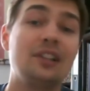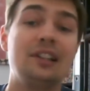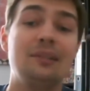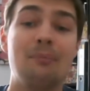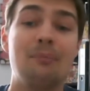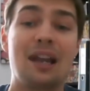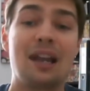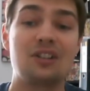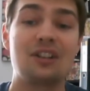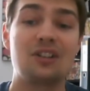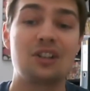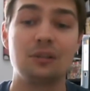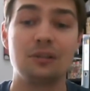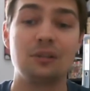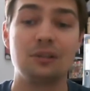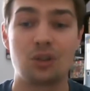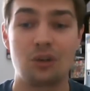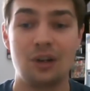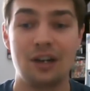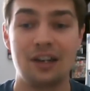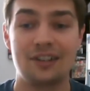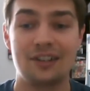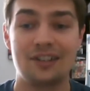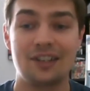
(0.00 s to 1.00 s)
magical
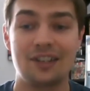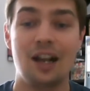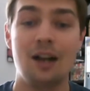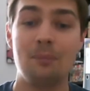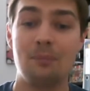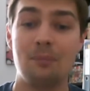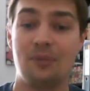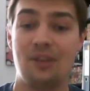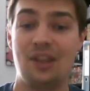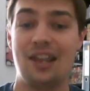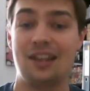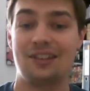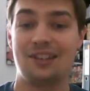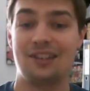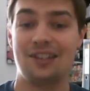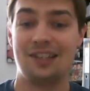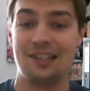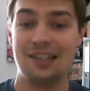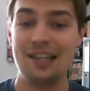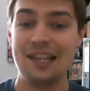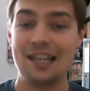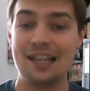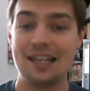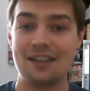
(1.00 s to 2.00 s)
tricks up their
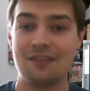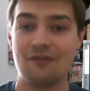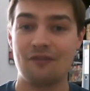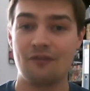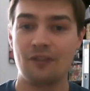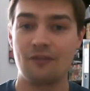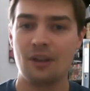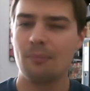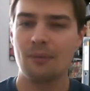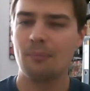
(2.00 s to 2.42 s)
sleeve,